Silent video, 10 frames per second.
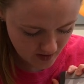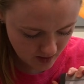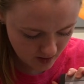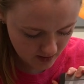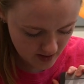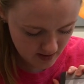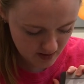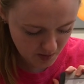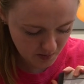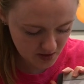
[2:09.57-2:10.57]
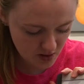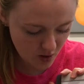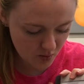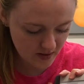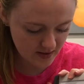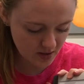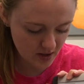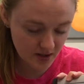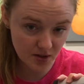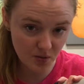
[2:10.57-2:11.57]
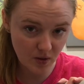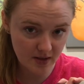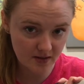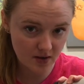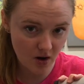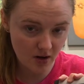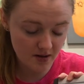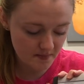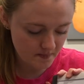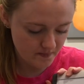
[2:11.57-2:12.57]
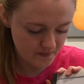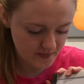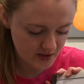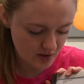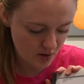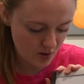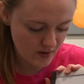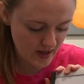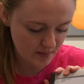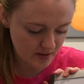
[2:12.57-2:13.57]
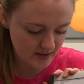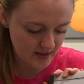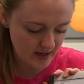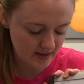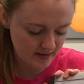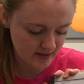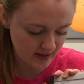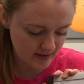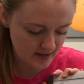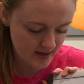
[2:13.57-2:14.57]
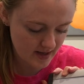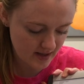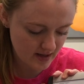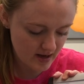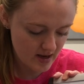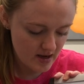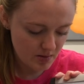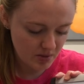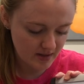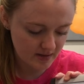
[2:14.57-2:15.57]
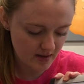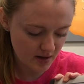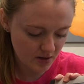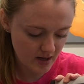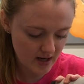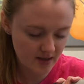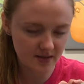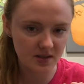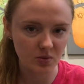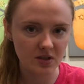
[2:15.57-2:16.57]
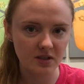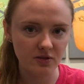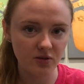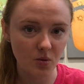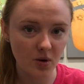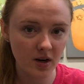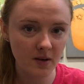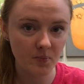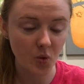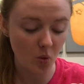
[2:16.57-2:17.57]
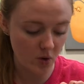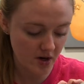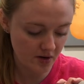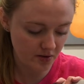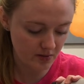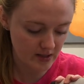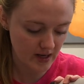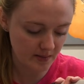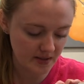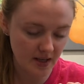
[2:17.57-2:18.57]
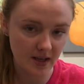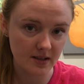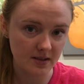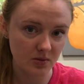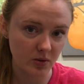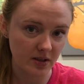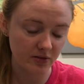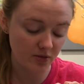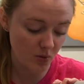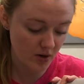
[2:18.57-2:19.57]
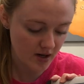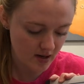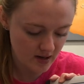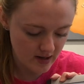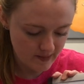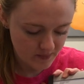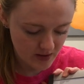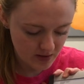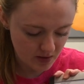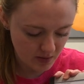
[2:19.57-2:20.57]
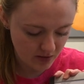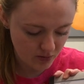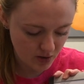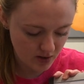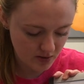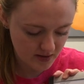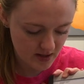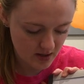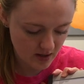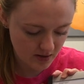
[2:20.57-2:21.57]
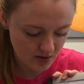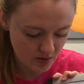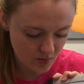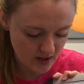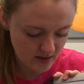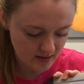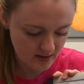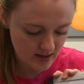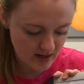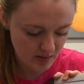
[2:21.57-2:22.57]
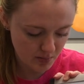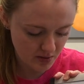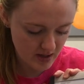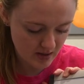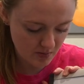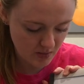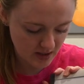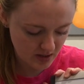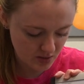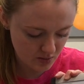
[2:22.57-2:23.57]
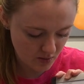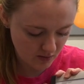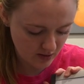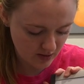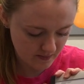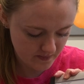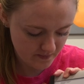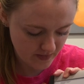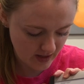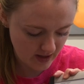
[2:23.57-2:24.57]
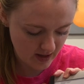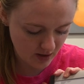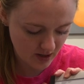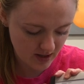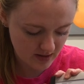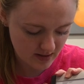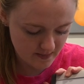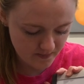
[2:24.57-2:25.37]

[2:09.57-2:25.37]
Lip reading: All right, remember to always start in your ones column. So 8 plus 8 is 16, plus another 8 is 24, or 3 times 8 is 24. So my 4 goes here under the ones, and I bring my 2 over. I carry it.